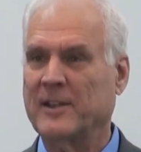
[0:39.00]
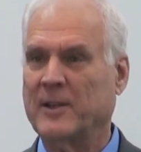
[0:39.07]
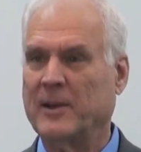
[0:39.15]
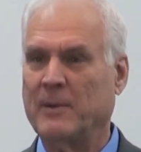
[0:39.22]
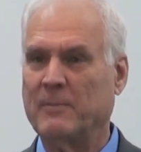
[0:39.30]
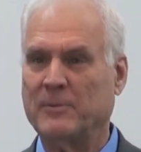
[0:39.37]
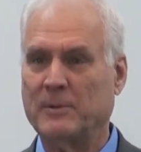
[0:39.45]

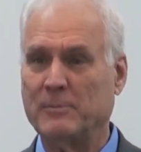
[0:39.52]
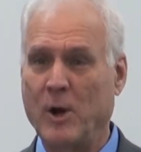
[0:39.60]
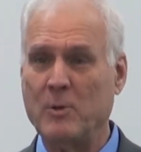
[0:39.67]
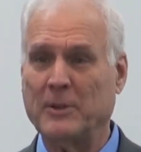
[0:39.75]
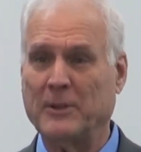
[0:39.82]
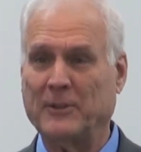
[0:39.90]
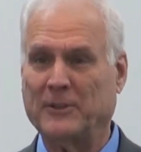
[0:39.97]
come from
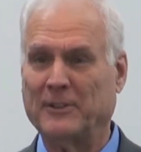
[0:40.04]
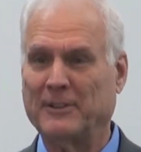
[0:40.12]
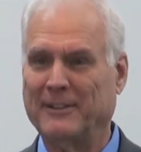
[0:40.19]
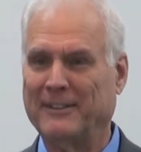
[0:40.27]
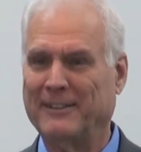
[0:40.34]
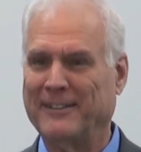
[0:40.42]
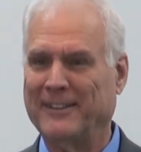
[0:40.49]
Romans.
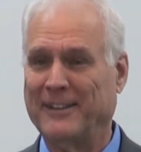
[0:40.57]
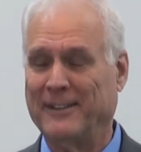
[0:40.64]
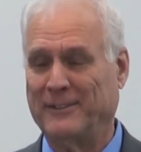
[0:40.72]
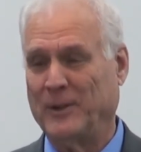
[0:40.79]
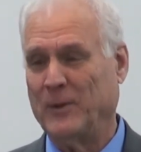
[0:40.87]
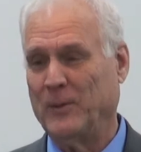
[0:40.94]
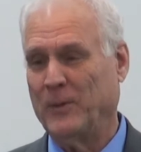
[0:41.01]

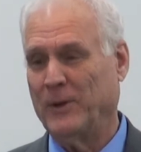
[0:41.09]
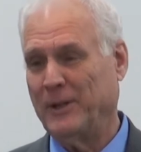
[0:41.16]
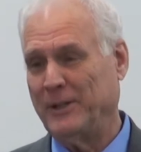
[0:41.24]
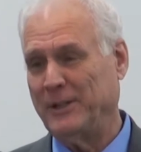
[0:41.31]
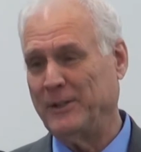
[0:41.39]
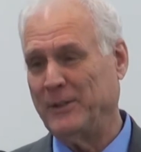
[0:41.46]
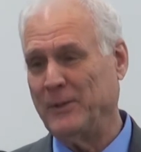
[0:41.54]
So we're going
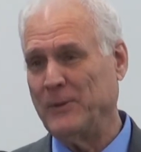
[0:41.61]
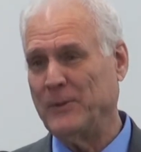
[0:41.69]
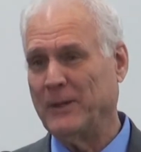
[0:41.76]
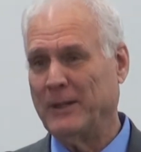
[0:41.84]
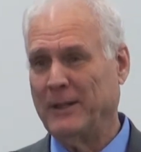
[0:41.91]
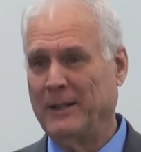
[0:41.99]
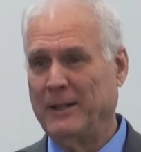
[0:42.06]
to do
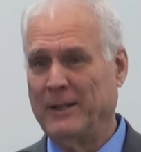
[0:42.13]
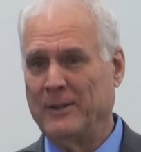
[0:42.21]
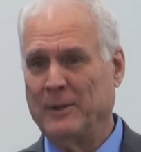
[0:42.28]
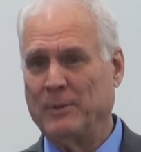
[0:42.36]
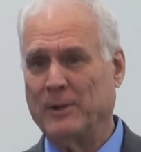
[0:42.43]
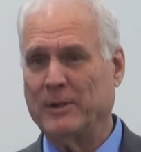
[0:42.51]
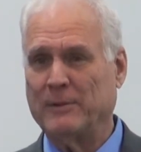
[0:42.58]
the
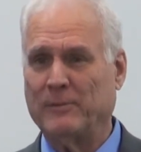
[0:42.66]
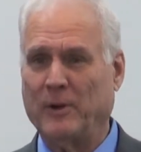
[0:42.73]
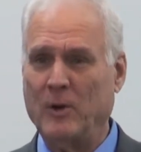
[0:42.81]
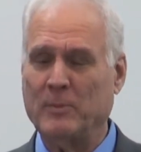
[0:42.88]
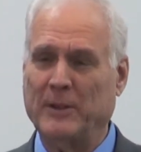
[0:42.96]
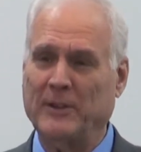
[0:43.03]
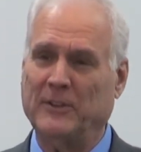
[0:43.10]
book of
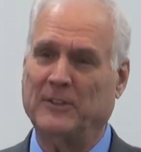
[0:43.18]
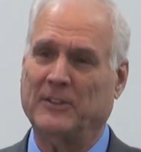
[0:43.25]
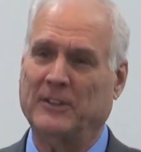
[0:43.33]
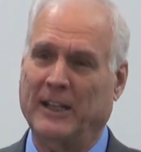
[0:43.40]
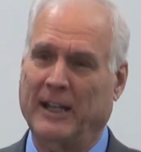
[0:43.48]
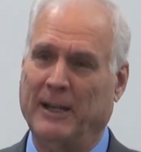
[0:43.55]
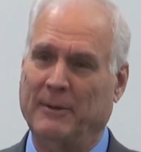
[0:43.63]
Romans,
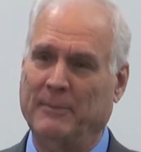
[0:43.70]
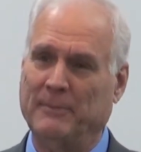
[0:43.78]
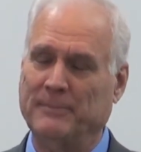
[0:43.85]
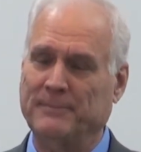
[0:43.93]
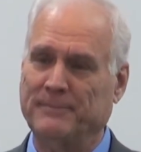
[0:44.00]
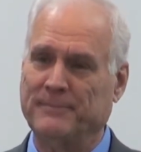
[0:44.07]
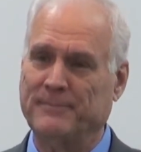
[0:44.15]

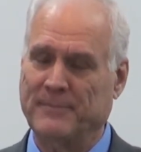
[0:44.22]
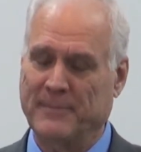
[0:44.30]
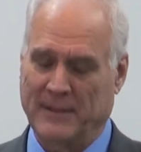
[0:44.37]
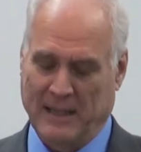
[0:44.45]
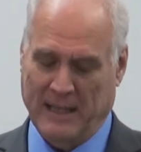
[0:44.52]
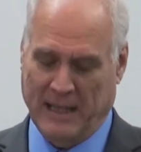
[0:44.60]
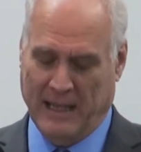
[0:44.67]
um,
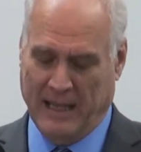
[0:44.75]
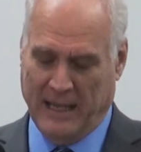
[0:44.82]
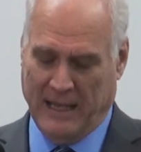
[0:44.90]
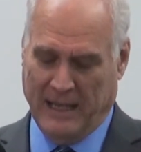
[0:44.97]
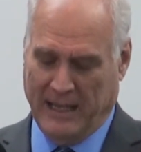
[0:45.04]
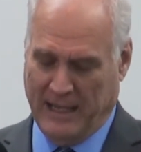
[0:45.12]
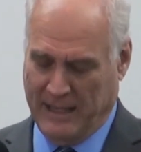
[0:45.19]

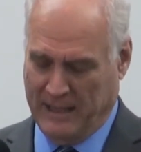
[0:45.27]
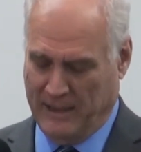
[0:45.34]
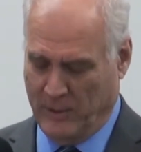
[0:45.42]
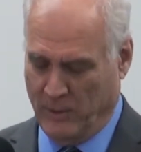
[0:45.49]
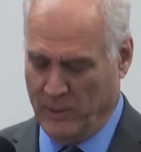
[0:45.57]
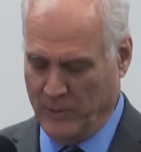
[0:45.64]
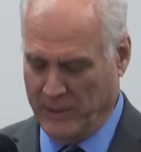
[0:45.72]

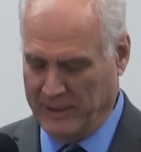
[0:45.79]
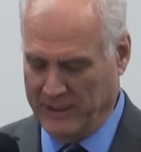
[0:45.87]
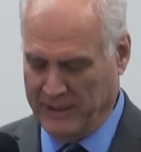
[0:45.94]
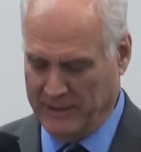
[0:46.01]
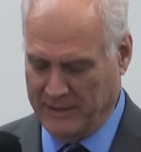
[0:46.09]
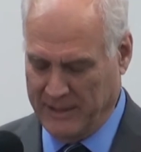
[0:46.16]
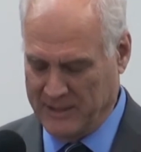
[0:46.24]
Lord willing,
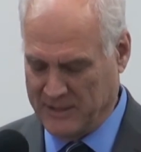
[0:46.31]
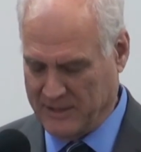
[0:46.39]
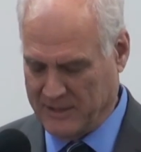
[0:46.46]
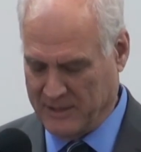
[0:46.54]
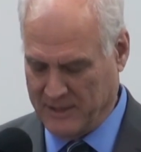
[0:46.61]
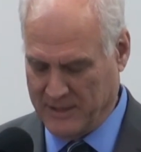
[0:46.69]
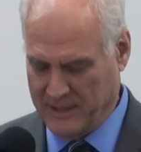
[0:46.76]
at
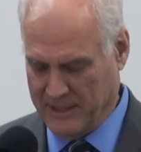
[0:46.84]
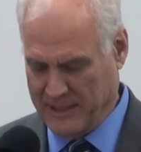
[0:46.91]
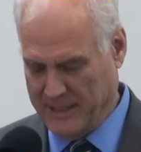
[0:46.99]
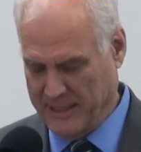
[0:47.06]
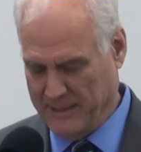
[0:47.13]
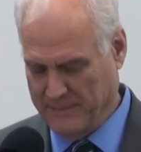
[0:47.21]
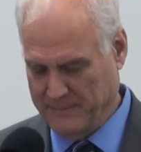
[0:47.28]
least.
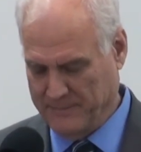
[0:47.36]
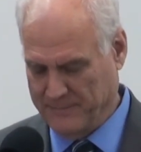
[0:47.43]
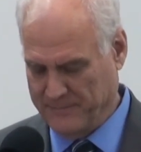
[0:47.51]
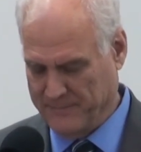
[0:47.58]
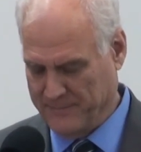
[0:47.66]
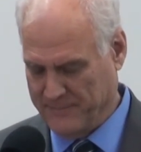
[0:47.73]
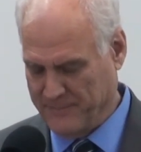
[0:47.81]
Um,
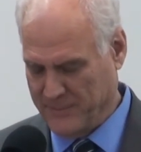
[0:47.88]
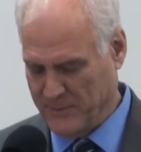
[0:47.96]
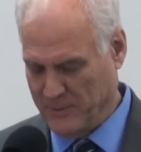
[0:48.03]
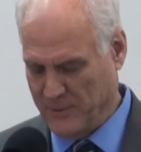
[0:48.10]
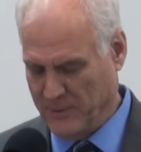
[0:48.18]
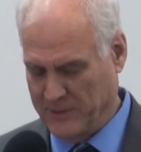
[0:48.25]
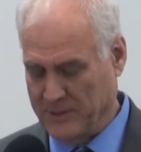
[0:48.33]

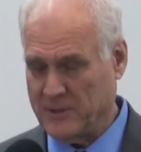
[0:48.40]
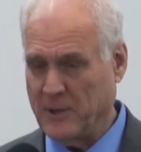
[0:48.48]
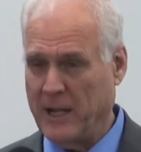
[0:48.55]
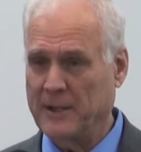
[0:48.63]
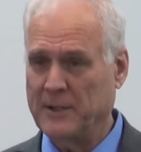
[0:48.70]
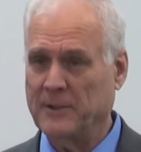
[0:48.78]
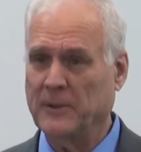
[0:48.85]
we're going to
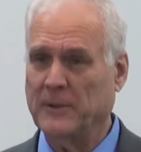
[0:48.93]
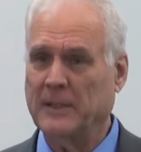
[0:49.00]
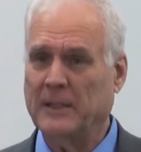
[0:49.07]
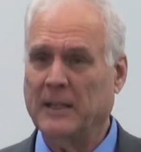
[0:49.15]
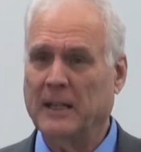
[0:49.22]
try to do it.